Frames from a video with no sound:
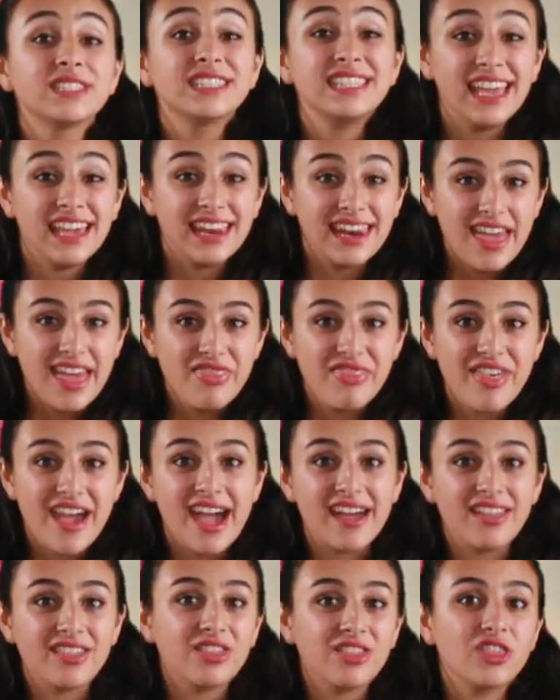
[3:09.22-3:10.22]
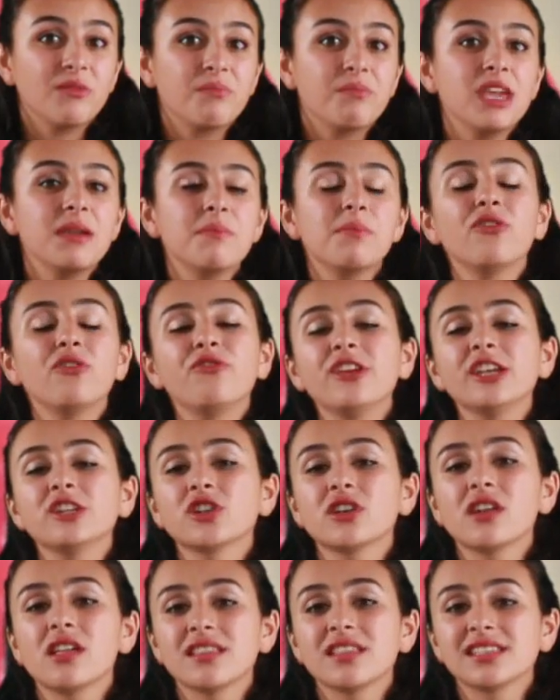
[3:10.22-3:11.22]
CNN that the people
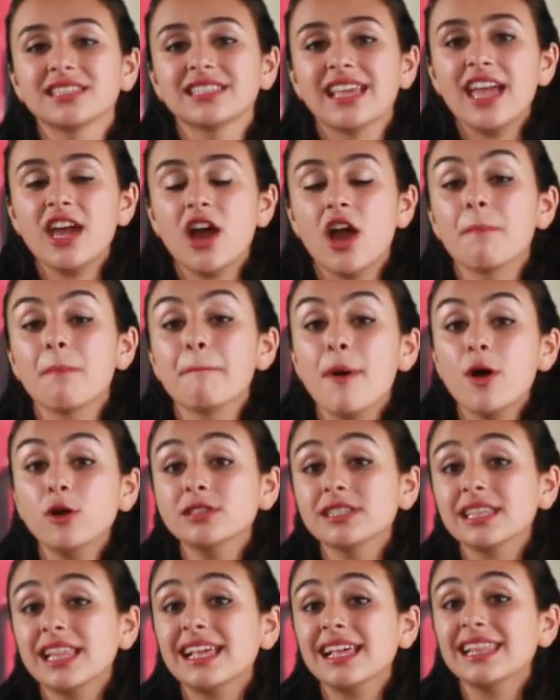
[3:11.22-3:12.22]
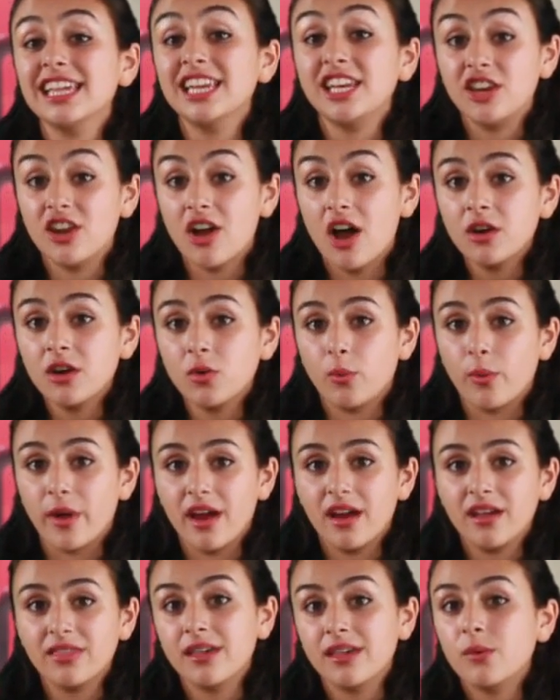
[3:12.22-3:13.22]
featured on the site are most likely not
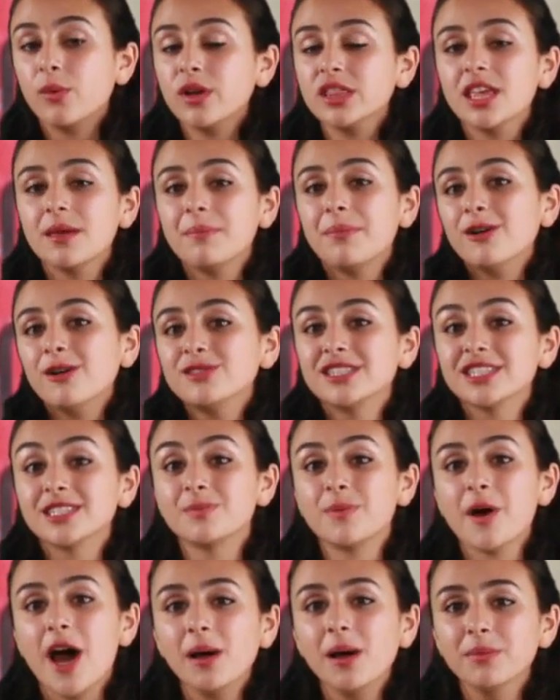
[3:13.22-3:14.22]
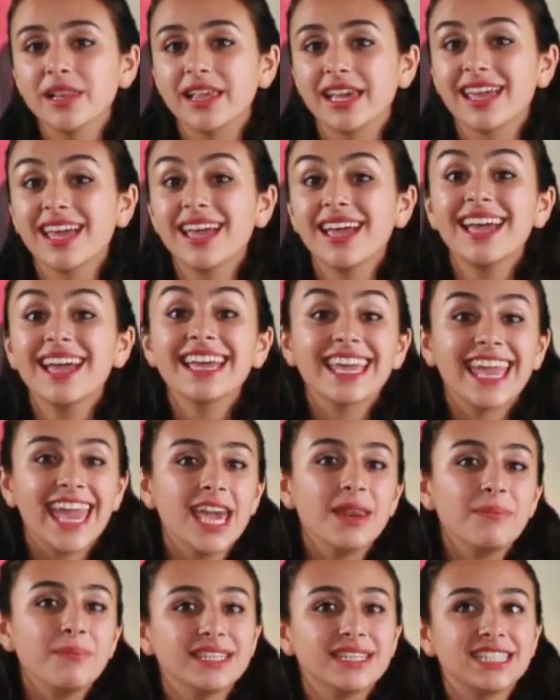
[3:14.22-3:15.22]
aware that what they post is public
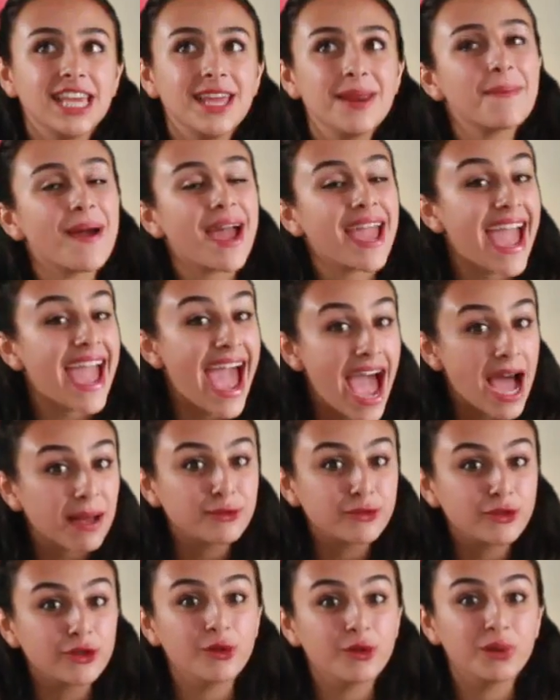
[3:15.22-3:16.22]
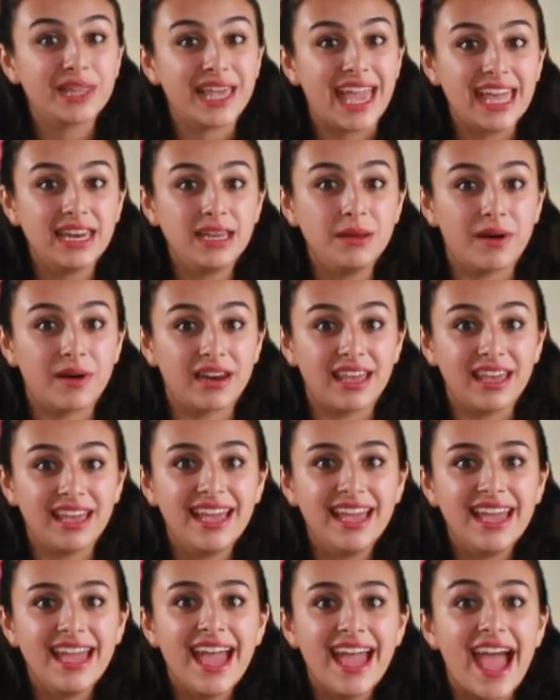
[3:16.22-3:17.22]
can be seen by absolutely anybody,
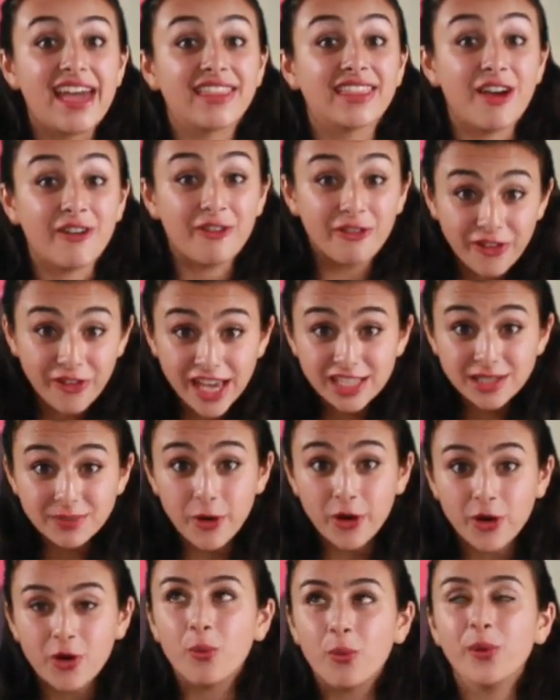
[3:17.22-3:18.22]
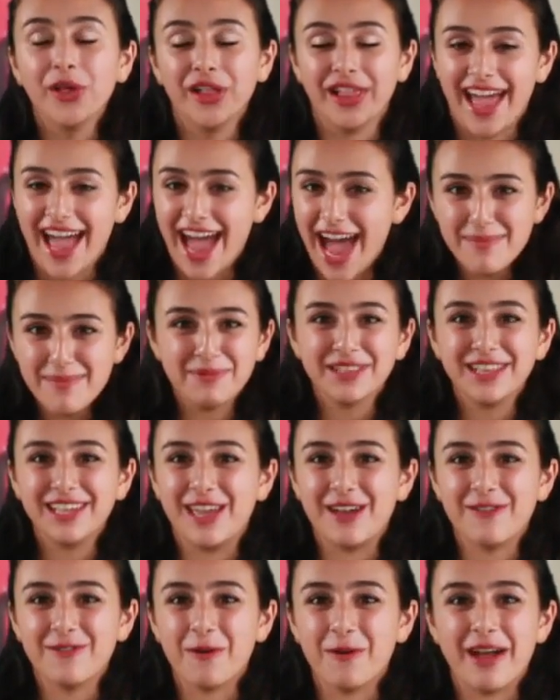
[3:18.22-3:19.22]
and that Facebook will happily
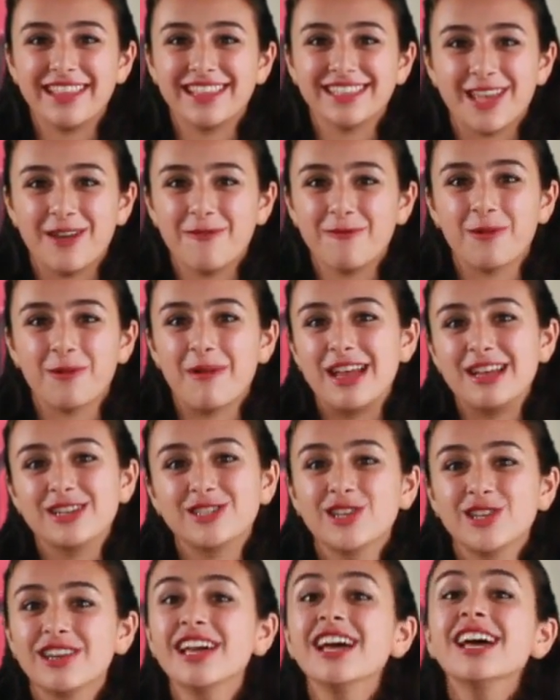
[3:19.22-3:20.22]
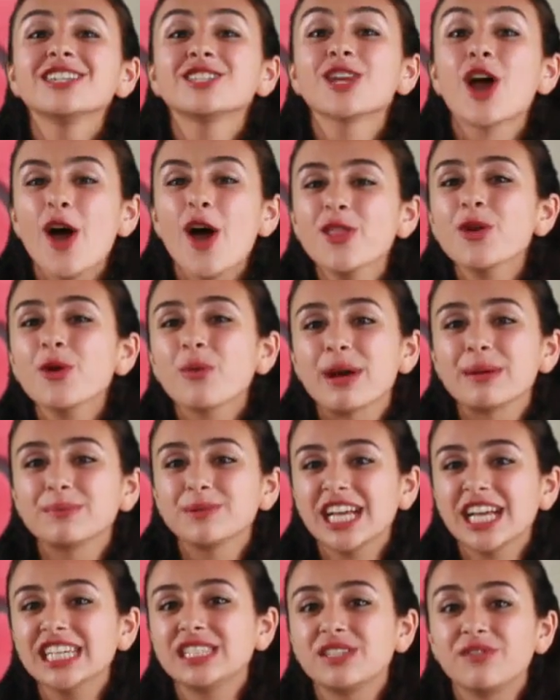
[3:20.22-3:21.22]
give away this information to other
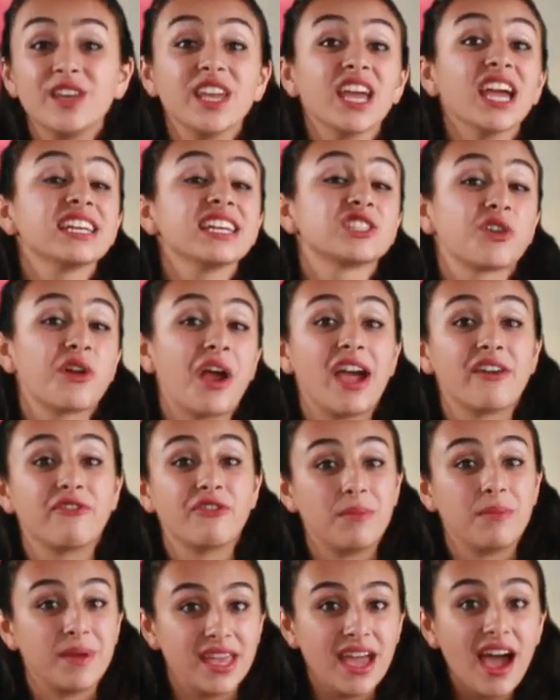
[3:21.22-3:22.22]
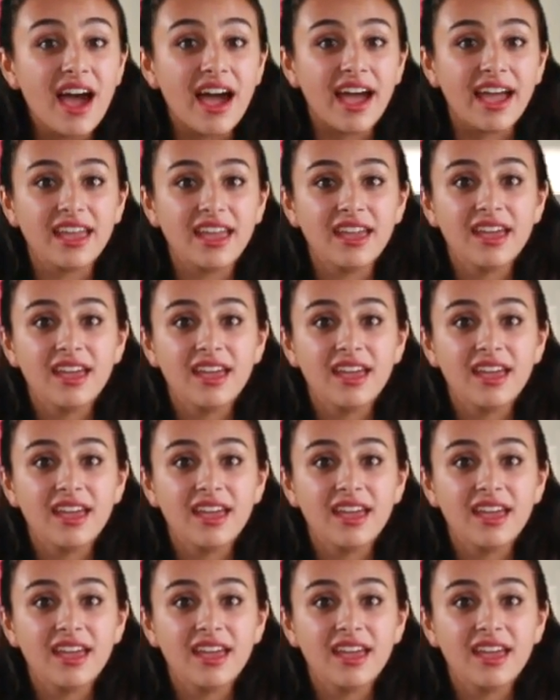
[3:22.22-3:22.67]
websites via its Graph API.